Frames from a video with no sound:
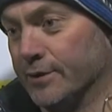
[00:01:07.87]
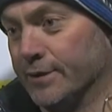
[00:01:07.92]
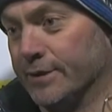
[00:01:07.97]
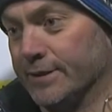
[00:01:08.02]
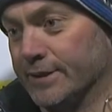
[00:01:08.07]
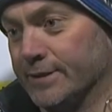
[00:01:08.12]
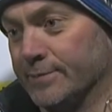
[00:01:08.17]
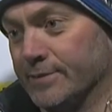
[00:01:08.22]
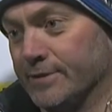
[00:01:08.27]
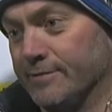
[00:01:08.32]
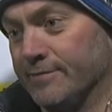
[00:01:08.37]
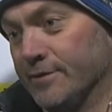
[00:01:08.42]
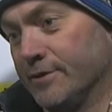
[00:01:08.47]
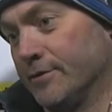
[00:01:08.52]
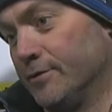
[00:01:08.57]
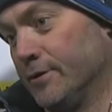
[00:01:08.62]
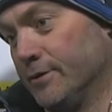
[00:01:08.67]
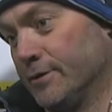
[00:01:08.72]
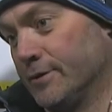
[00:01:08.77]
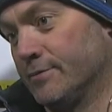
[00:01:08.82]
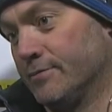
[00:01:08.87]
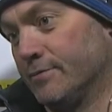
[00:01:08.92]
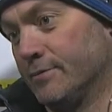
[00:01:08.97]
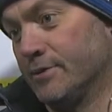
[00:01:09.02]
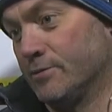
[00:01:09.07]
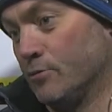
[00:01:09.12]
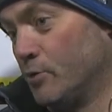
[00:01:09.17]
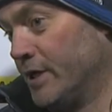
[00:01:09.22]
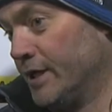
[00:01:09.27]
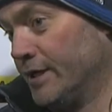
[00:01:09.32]
and I suppose if you told us was
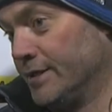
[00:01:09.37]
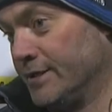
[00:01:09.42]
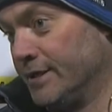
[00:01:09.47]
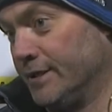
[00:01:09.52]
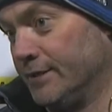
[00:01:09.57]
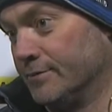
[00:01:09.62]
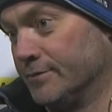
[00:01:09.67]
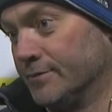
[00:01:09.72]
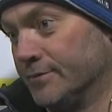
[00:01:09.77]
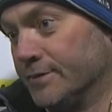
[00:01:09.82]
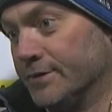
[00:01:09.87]
a 119,